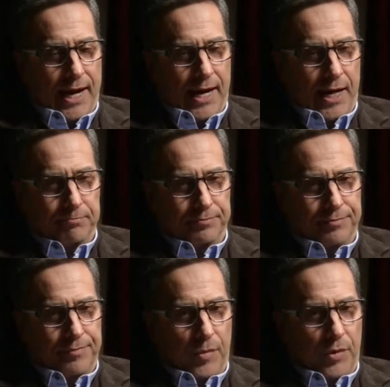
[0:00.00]
it's
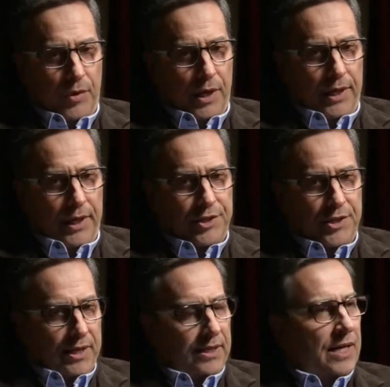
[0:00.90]
not necessarily
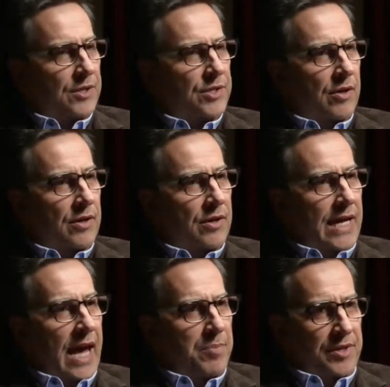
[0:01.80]
empathy, because
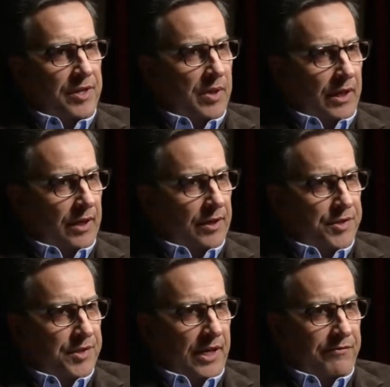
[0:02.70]
if you've never been an
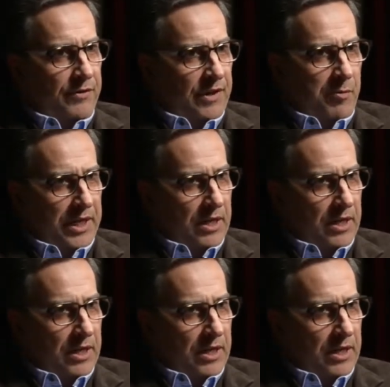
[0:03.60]
alcoholic, it's hard to